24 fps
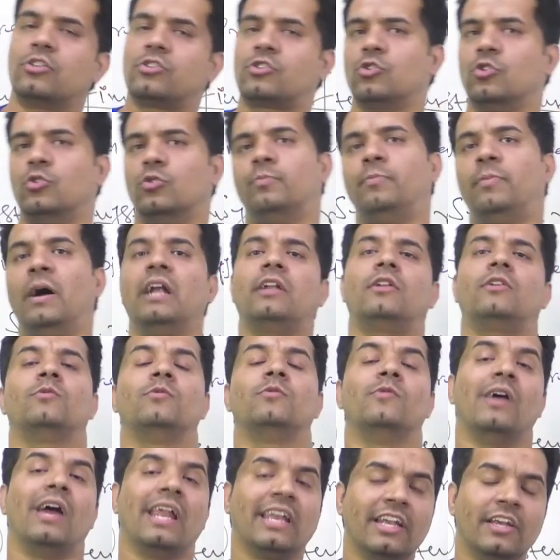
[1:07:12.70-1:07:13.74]
also, but
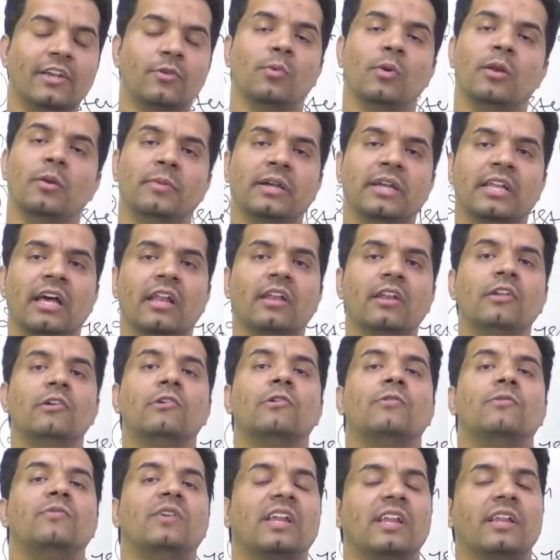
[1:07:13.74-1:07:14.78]
when it will be
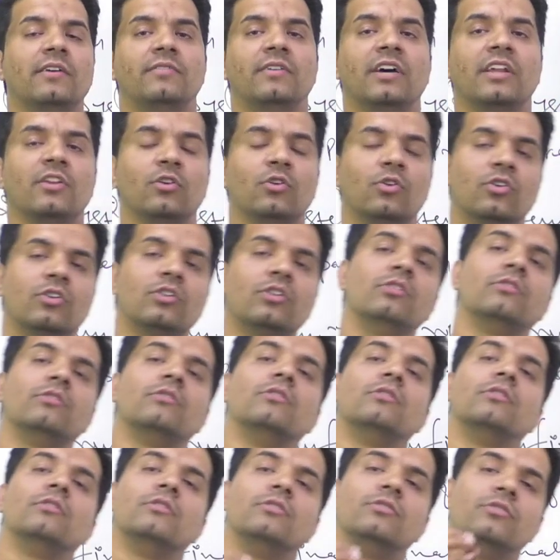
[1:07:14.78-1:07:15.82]
done? Whenever your
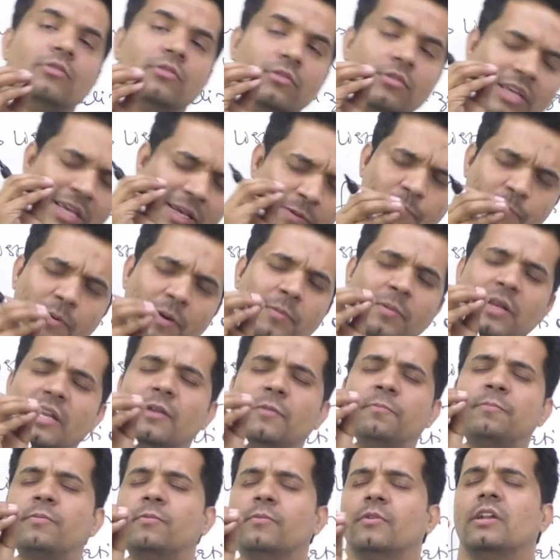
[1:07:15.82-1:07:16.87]
heap
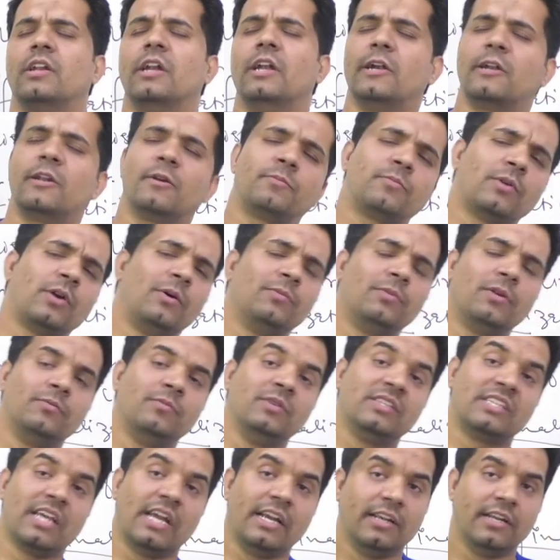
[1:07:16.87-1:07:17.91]
memory related
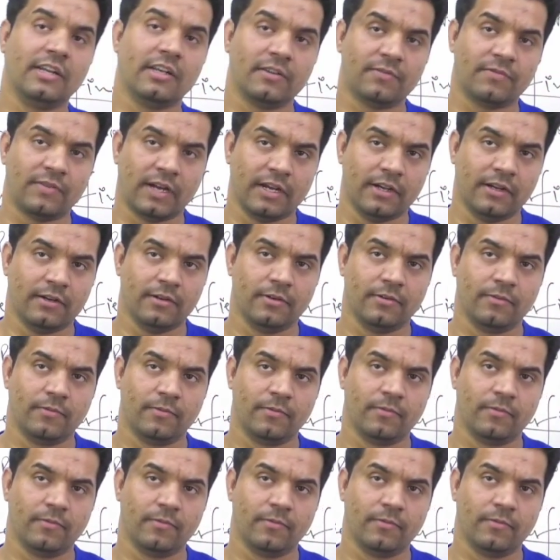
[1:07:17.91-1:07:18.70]
problem is identified.